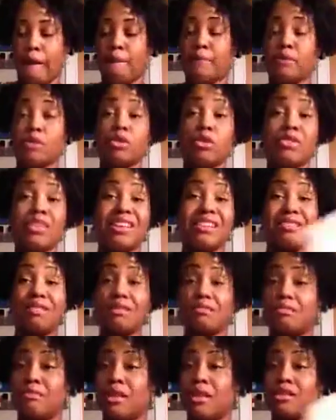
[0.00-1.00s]
So that's
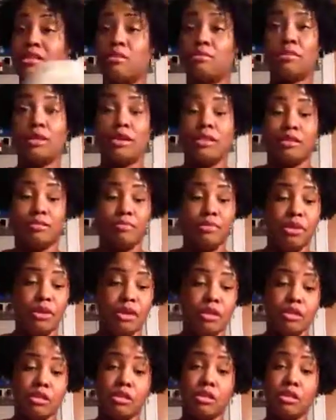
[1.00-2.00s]
a plus,
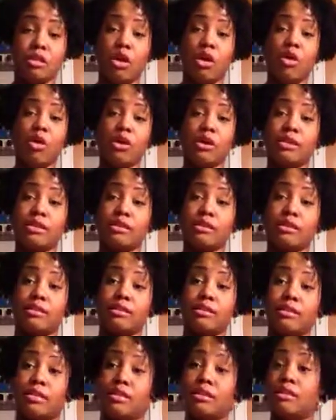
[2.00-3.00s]
because as long as
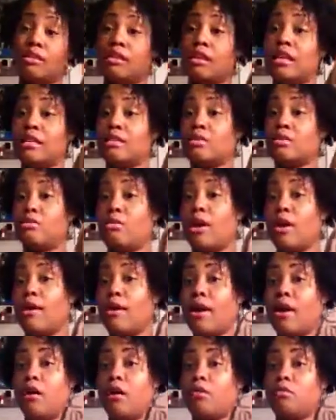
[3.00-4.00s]
this doesn't
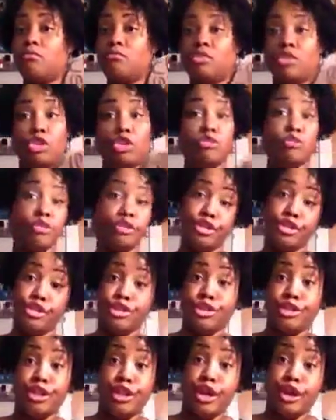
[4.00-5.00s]
wear out, you are
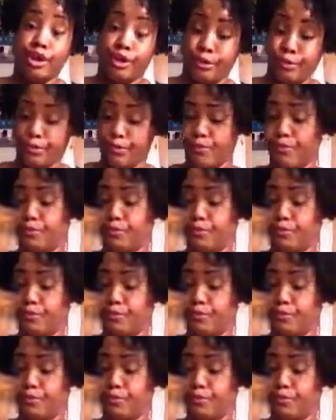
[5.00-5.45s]
good to go.